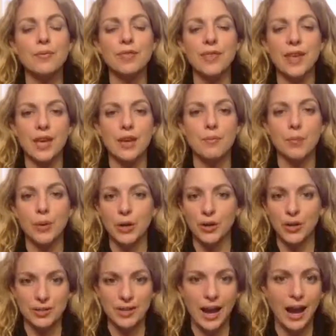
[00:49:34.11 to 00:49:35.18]
They burn
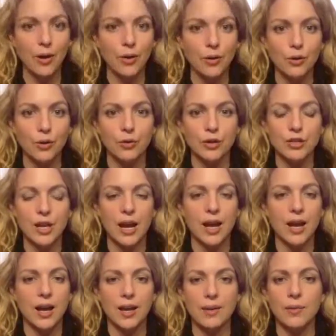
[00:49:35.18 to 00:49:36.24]
us out over
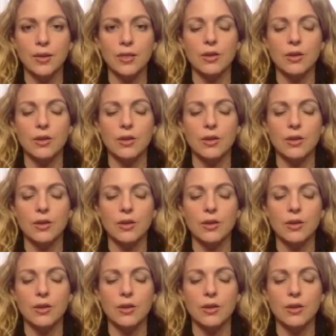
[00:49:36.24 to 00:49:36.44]
time.